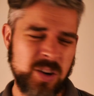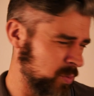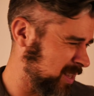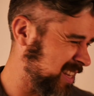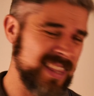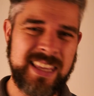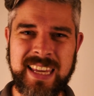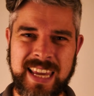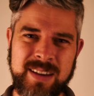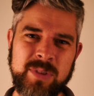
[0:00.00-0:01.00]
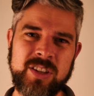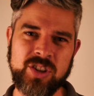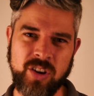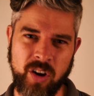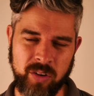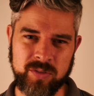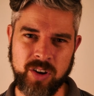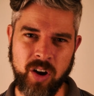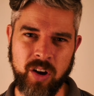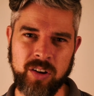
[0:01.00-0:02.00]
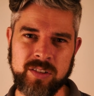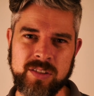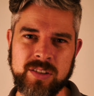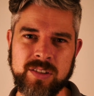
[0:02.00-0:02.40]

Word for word: within the image of God.